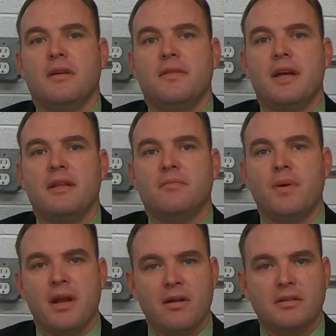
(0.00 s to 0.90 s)
that
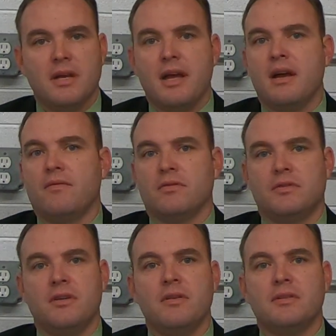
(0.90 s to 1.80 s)
parents have or
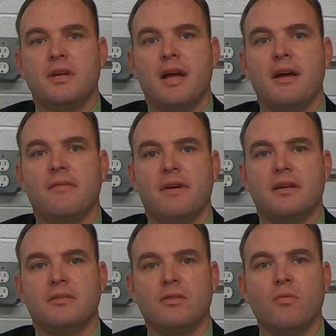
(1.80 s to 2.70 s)
students have
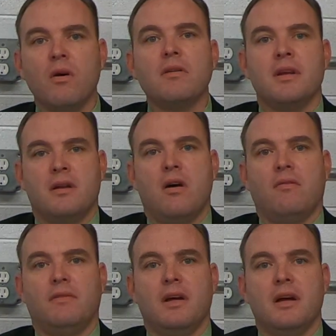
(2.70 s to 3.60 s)
as they're working
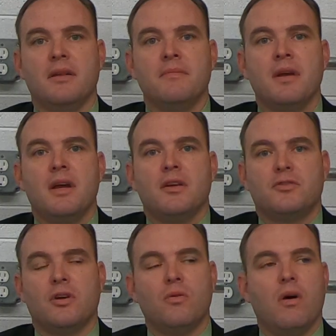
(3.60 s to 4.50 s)
offline.
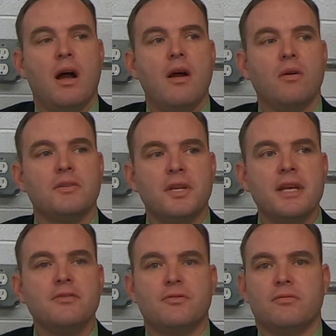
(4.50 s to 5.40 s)
So our
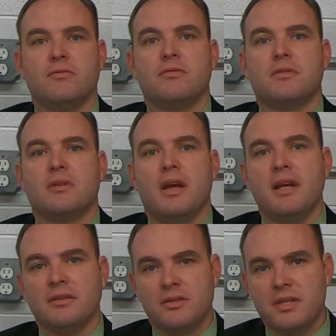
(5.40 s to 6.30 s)
teachers
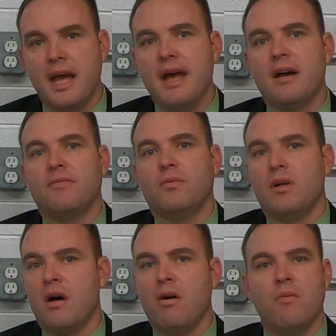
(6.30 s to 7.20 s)
and staff will
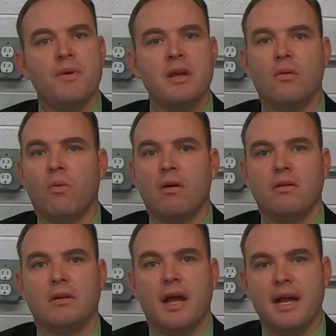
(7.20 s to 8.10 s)
all be at
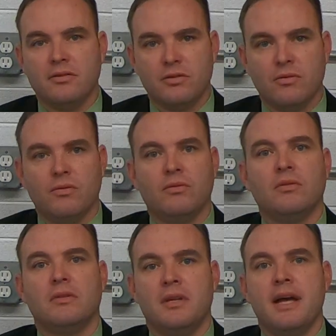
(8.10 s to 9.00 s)
work at school
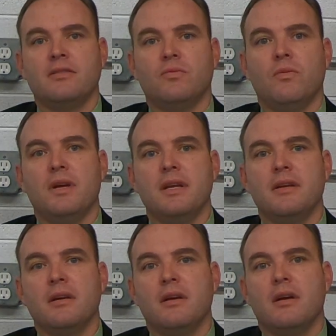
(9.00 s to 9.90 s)
next week,
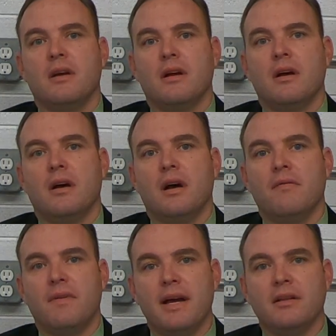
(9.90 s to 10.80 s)

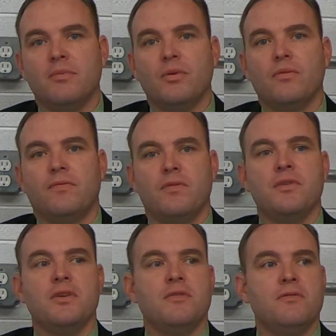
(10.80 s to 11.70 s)
available for
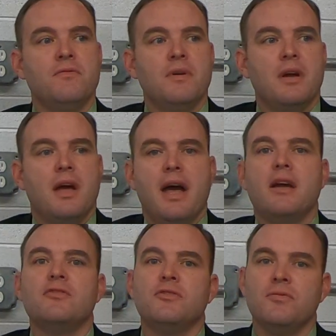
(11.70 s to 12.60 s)
you
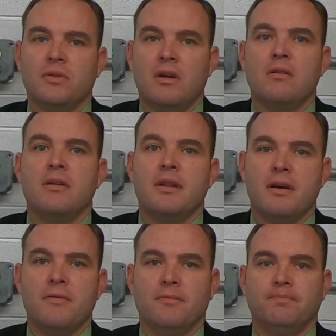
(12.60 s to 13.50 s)
as you learn at
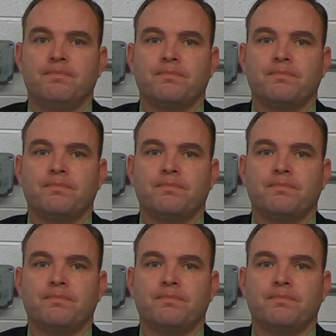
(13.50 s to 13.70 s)
home.